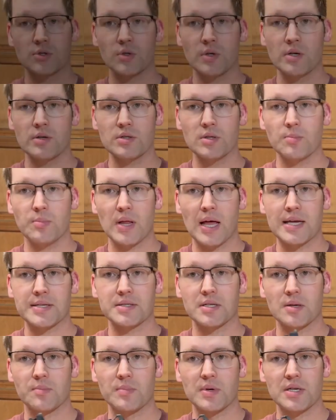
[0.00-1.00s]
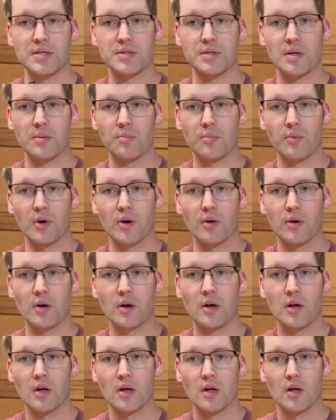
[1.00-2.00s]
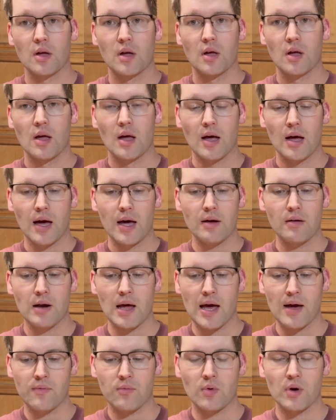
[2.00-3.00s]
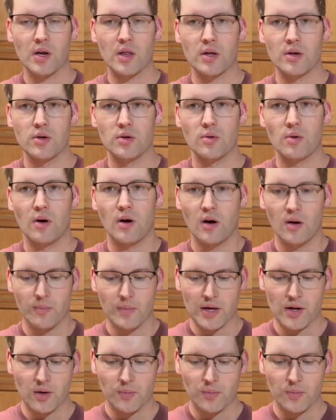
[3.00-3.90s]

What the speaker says: here's the plastic piece that broke. I don't have one of the new all metal